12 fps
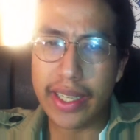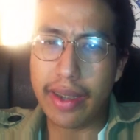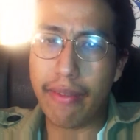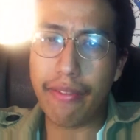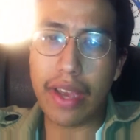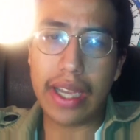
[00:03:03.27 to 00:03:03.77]

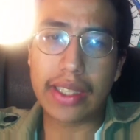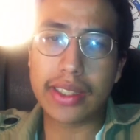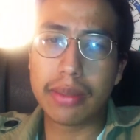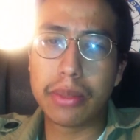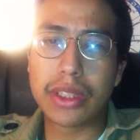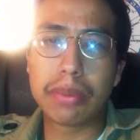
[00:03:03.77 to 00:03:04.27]
In fact,
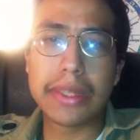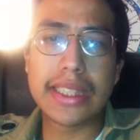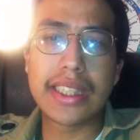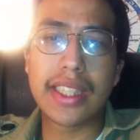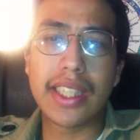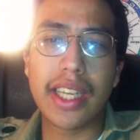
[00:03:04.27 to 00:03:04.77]
it must be
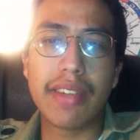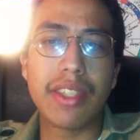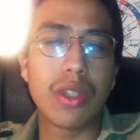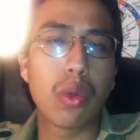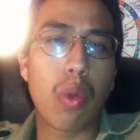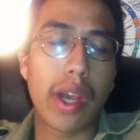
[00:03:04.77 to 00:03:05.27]
said that
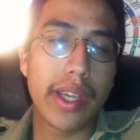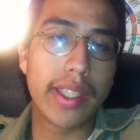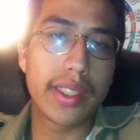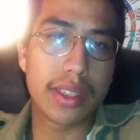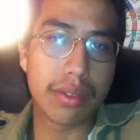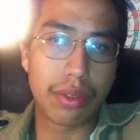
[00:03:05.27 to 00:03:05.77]
even the
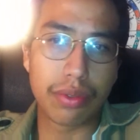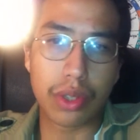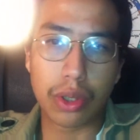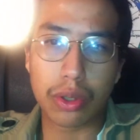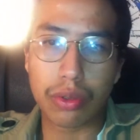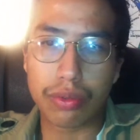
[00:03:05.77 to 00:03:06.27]
quietest of the
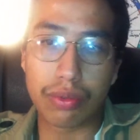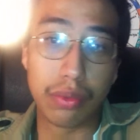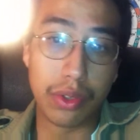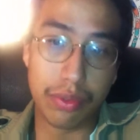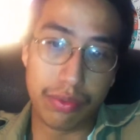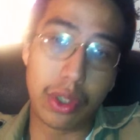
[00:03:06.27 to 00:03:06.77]
Virgo
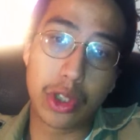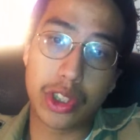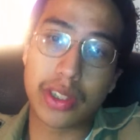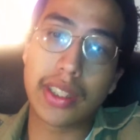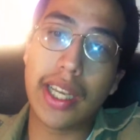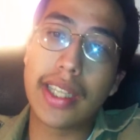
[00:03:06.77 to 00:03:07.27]

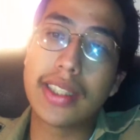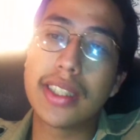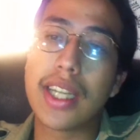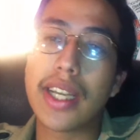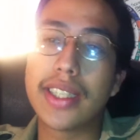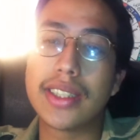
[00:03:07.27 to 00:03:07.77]
Virgin can
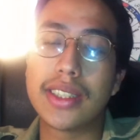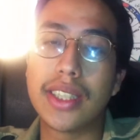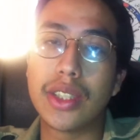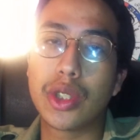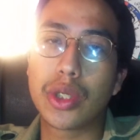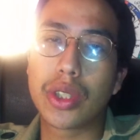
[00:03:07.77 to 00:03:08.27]
deny its
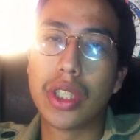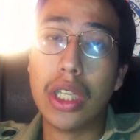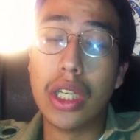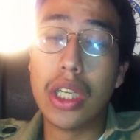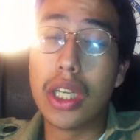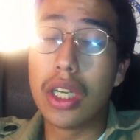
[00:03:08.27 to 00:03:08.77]
nature
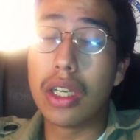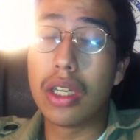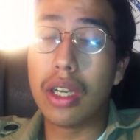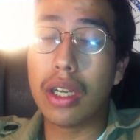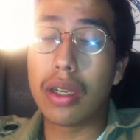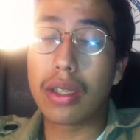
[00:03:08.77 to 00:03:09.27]

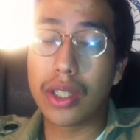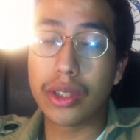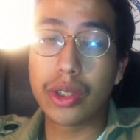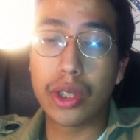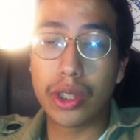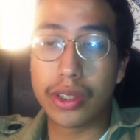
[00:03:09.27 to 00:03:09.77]

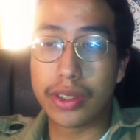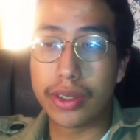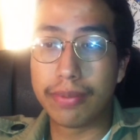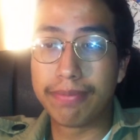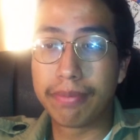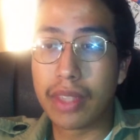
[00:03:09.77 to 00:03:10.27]

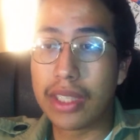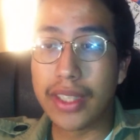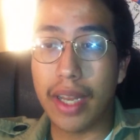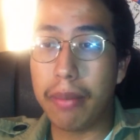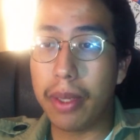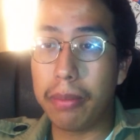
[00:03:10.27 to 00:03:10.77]
concerned.
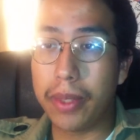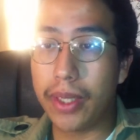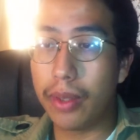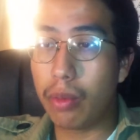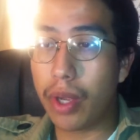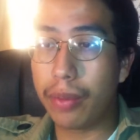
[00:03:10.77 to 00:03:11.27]
That may
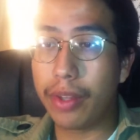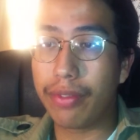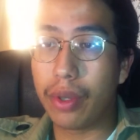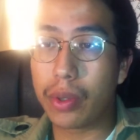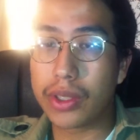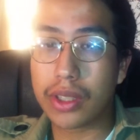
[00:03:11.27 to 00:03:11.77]
be why we
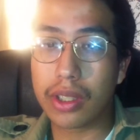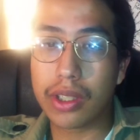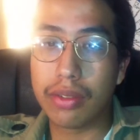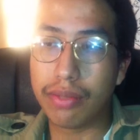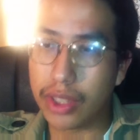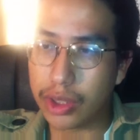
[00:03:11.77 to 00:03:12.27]
focus on
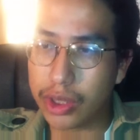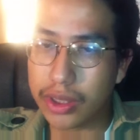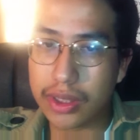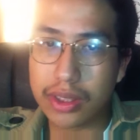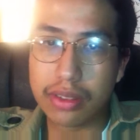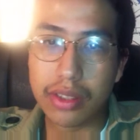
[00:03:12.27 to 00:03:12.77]

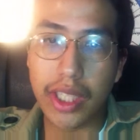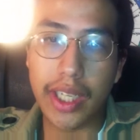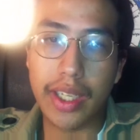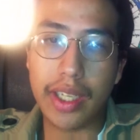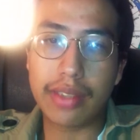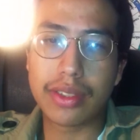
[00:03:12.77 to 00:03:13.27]
conventions.
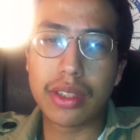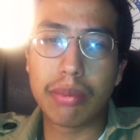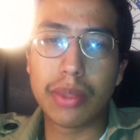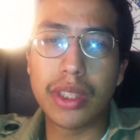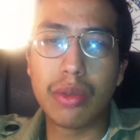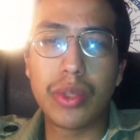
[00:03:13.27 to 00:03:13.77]
They have
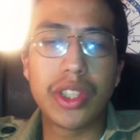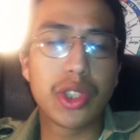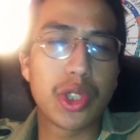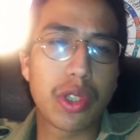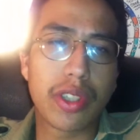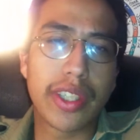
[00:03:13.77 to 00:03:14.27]
something
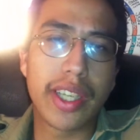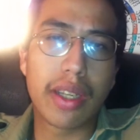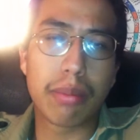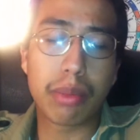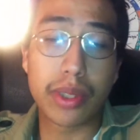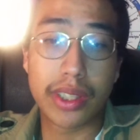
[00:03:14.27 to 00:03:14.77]
reassuring
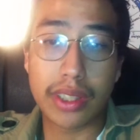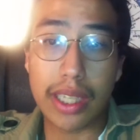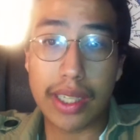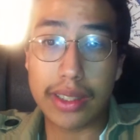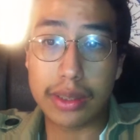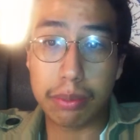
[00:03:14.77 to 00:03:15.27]
and
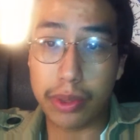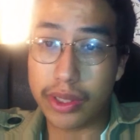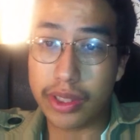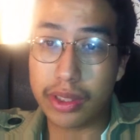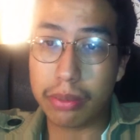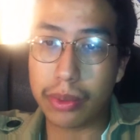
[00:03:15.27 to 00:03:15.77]

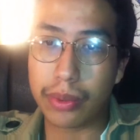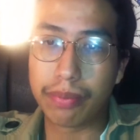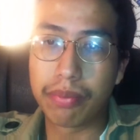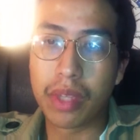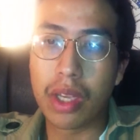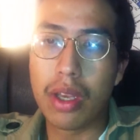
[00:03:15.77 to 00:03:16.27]
predictable.